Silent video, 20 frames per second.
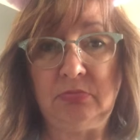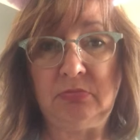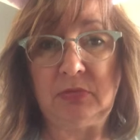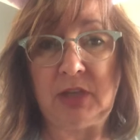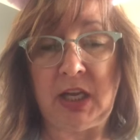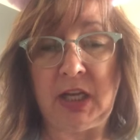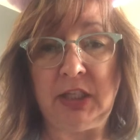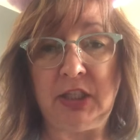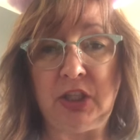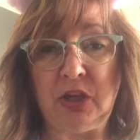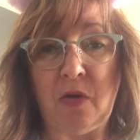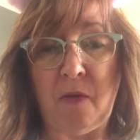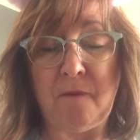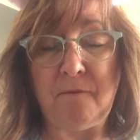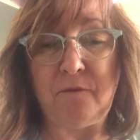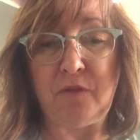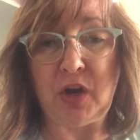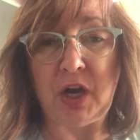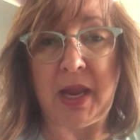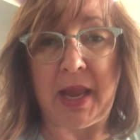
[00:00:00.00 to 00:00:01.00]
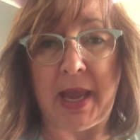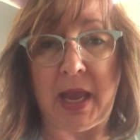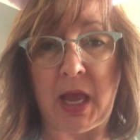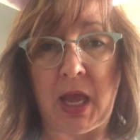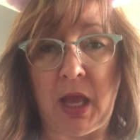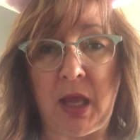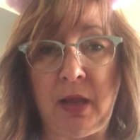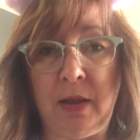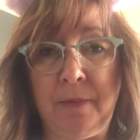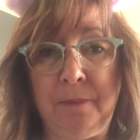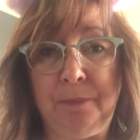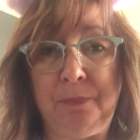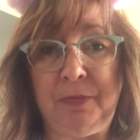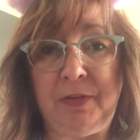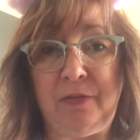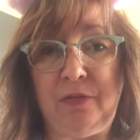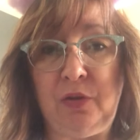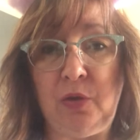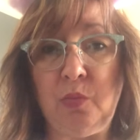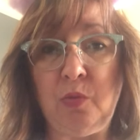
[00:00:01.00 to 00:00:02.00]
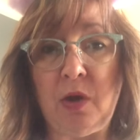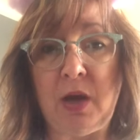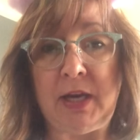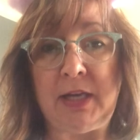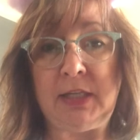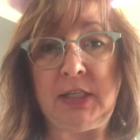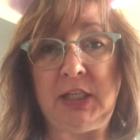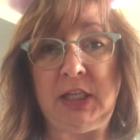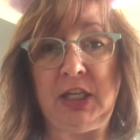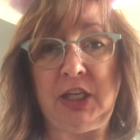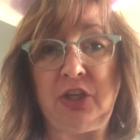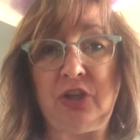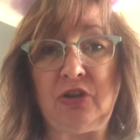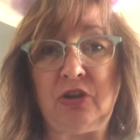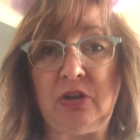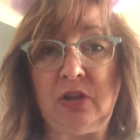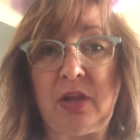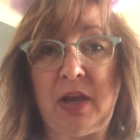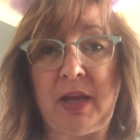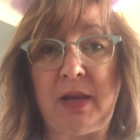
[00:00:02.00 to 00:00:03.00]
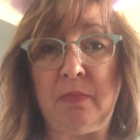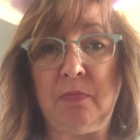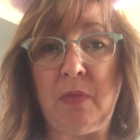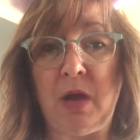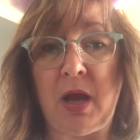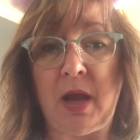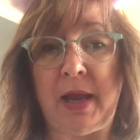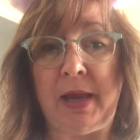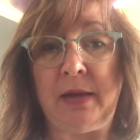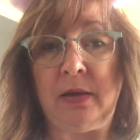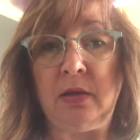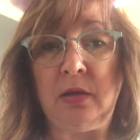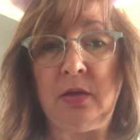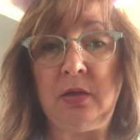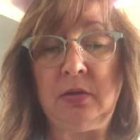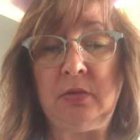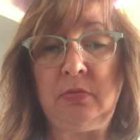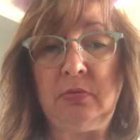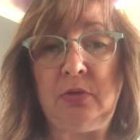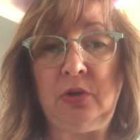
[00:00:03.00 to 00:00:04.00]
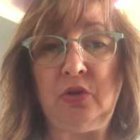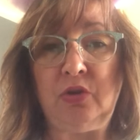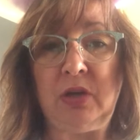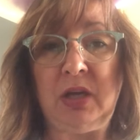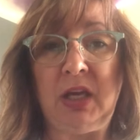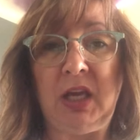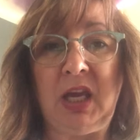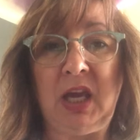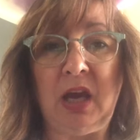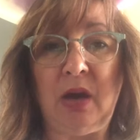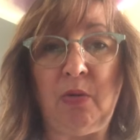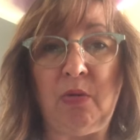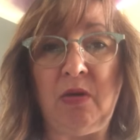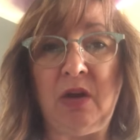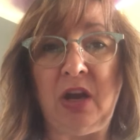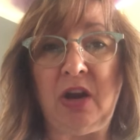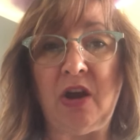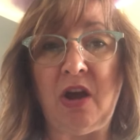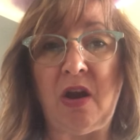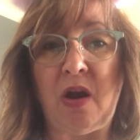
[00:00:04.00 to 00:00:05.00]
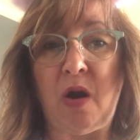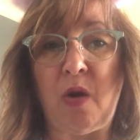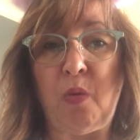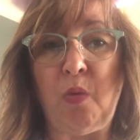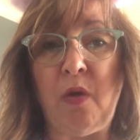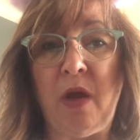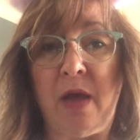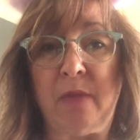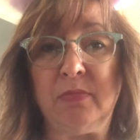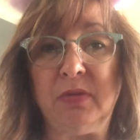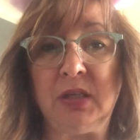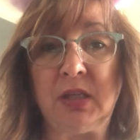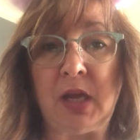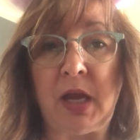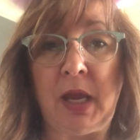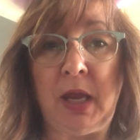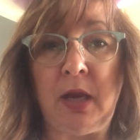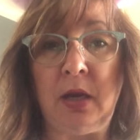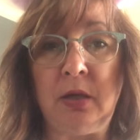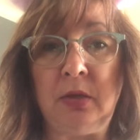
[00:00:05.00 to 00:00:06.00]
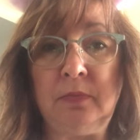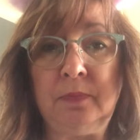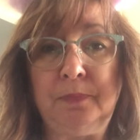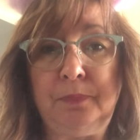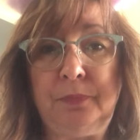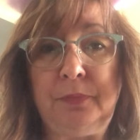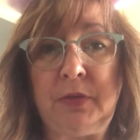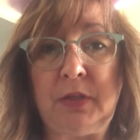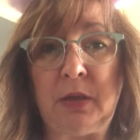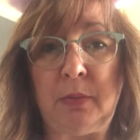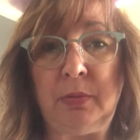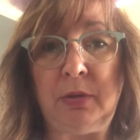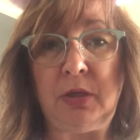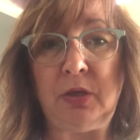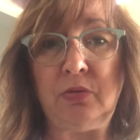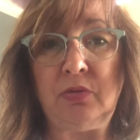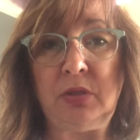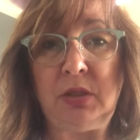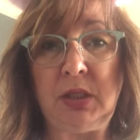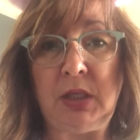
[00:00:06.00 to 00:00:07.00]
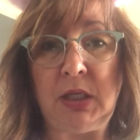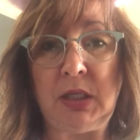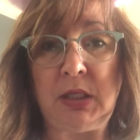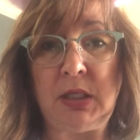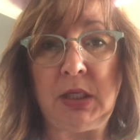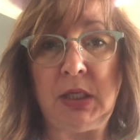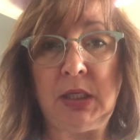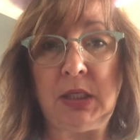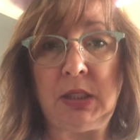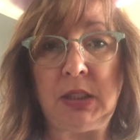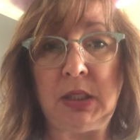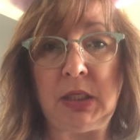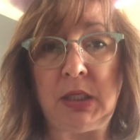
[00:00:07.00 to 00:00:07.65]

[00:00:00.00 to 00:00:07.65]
And don't forget, if you want a t-shirt like mine, you can get one on our website, wctdc.org.